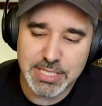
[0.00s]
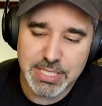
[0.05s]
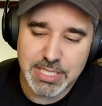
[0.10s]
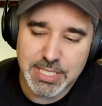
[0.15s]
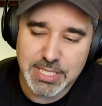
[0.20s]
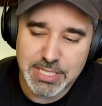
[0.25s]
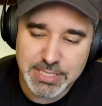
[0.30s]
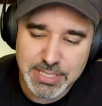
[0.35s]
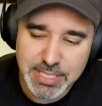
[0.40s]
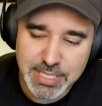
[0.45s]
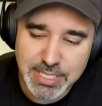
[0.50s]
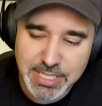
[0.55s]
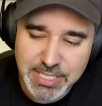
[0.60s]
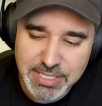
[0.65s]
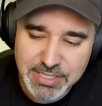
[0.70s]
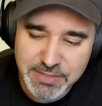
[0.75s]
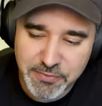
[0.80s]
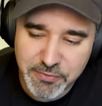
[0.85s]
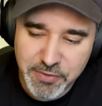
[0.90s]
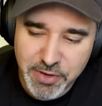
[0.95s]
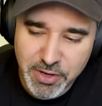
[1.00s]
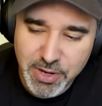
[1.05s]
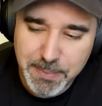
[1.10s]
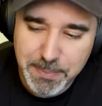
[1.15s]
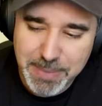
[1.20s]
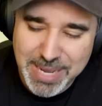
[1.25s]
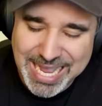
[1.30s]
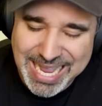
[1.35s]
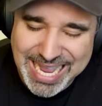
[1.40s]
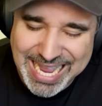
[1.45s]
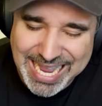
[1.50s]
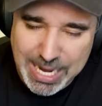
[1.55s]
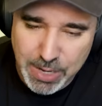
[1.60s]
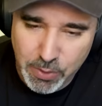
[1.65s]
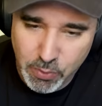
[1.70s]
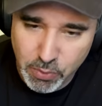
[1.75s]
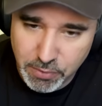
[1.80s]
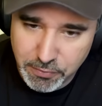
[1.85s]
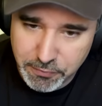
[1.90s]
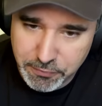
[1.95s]
It is it is a very
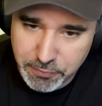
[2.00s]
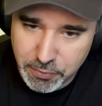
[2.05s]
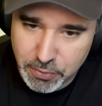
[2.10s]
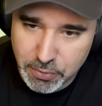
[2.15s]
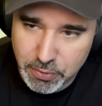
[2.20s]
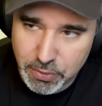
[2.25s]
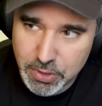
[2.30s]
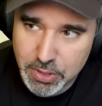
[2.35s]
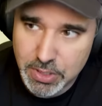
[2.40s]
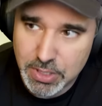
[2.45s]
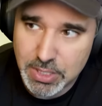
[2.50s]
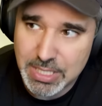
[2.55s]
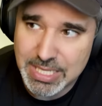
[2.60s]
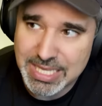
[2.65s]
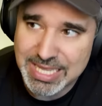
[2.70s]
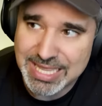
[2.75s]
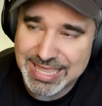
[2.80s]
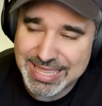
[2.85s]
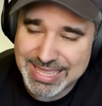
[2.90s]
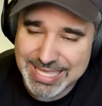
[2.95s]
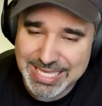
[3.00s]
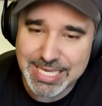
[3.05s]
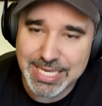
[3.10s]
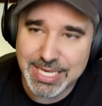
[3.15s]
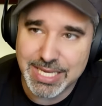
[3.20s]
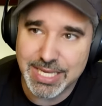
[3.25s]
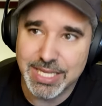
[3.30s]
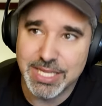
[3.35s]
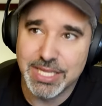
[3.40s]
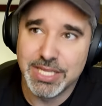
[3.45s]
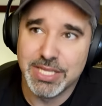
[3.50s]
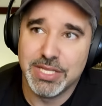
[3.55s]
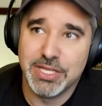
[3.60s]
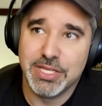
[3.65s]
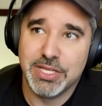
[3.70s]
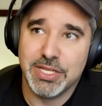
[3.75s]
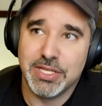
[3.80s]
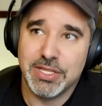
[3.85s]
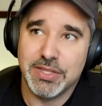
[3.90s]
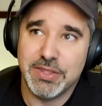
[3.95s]
powerful thing
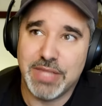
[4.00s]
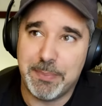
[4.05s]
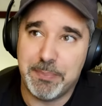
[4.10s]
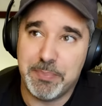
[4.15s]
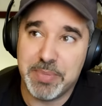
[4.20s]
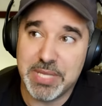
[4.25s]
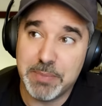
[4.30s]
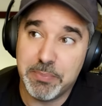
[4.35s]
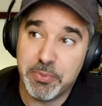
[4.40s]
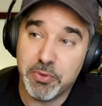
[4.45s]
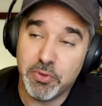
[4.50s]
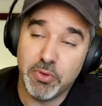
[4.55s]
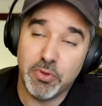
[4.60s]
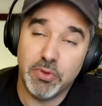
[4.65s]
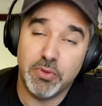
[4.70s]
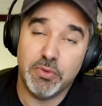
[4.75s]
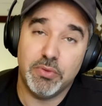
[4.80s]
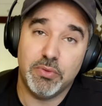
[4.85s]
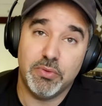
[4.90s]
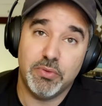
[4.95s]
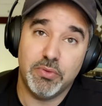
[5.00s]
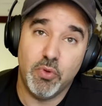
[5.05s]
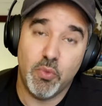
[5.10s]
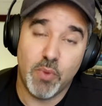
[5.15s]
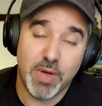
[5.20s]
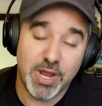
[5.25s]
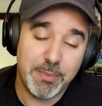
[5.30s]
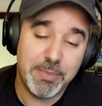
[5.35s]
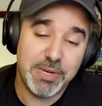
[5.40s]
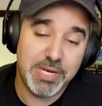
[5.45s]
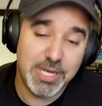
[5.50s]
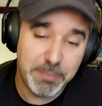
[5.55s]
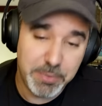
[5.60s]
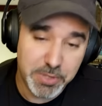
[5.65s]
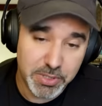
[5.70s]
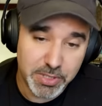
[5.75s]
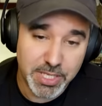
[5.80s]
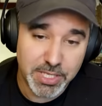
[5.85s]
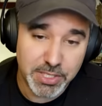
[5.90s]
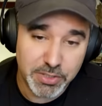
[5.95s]
that people who want to
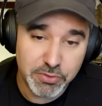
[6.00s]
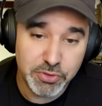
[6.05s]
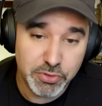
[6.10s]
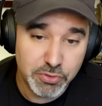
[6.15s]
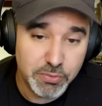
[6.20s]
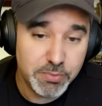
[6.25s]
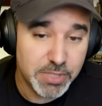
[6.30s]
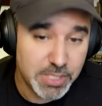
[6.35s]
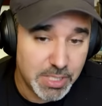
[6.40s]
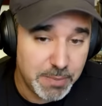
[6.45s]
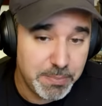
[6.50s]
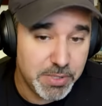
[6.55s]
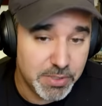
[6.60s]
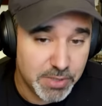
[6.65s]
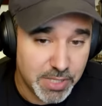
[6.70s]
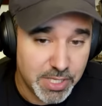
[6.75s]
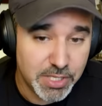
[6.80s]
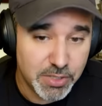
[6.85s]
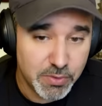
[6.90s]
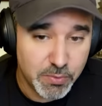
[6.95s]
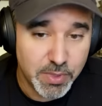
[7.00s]
manipulate you do manipulate you